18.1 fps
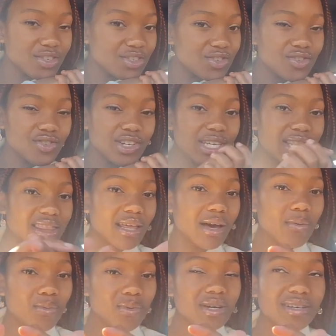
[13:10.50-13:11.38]
treat,
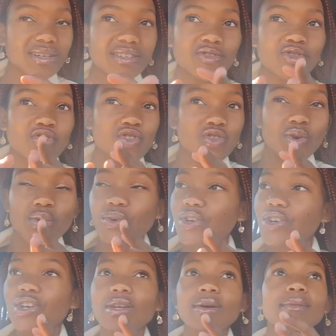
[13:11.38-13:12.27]
that one. It's so
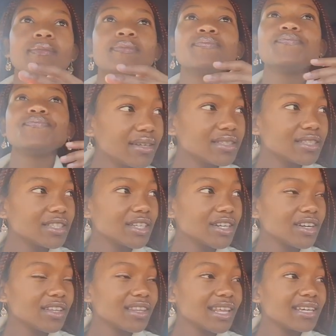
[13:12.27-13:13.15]
good. And
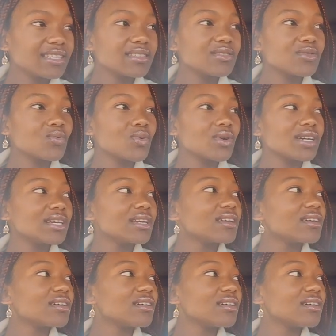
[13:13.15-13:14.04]
yeah, that's what
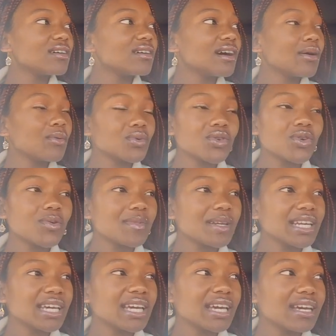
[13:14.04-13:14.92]
I would
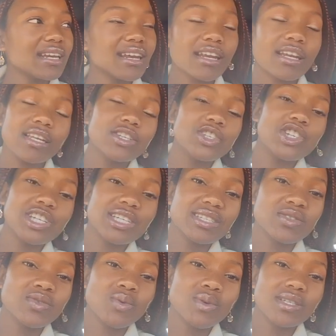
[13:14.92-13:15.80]
normally get, and a
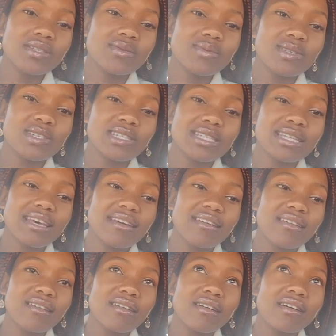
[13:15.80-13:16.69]
cheese twist, which is
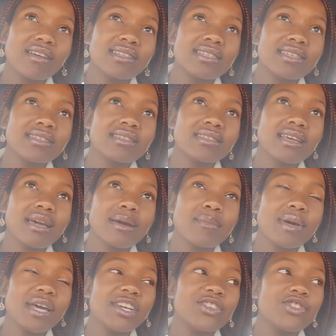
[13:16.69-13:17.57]
like, it's the
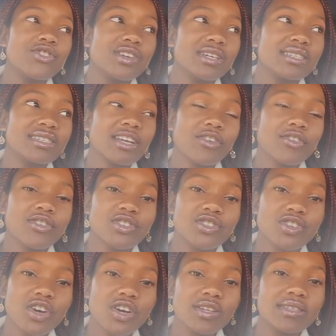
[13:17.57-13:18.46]
same pastry as the
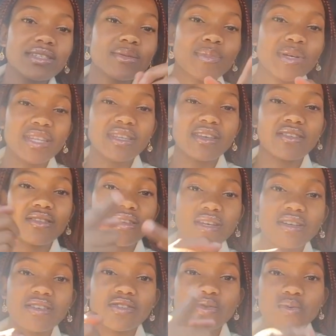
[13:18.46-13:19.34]
croissants, but then
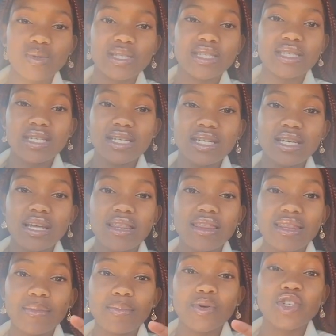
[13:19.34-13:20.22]
they twist it
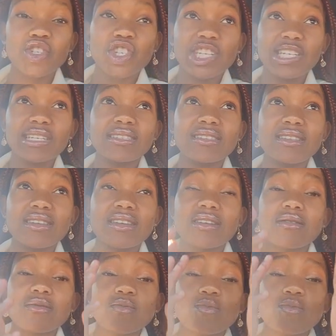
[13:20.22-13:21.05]
and they put cheese in it.